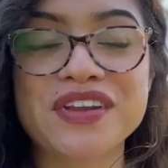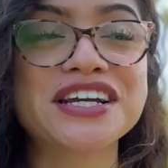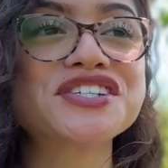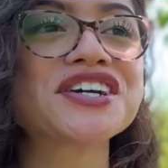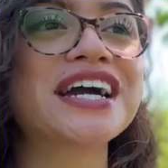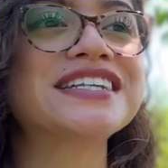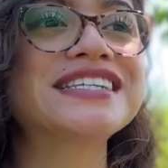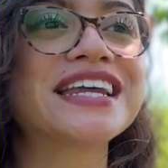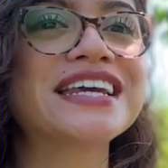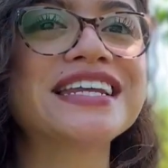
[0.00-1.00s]
I took
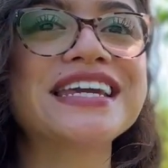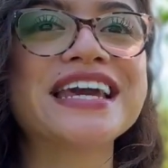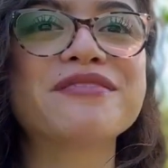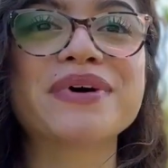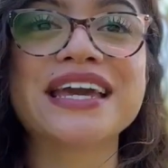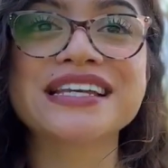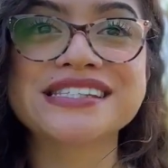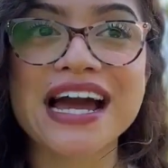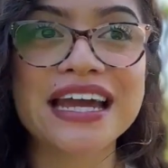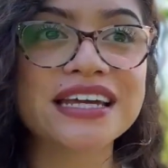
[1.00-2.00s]
identity in my
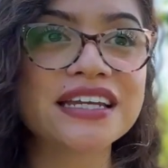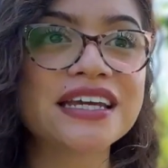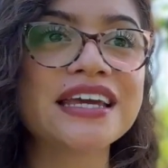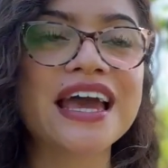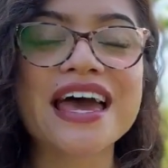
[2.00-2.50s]
anxiety